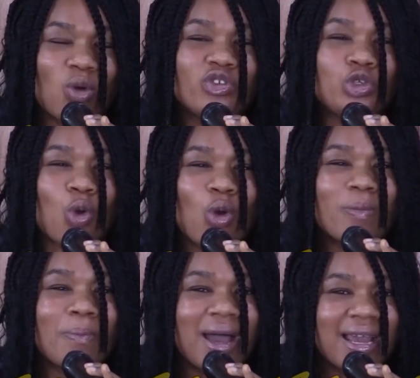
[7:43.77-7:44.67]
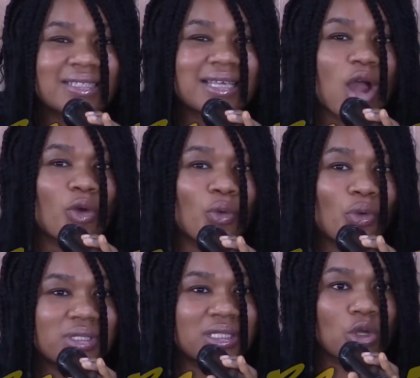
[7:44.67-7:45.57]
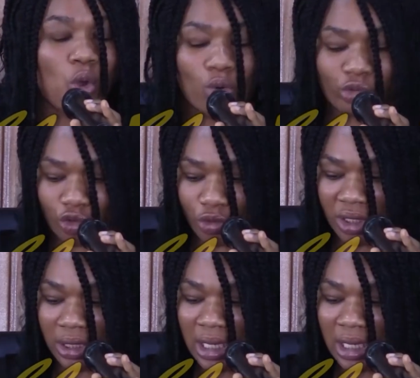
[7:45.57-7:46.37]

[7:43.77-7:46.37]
of young minds across the country.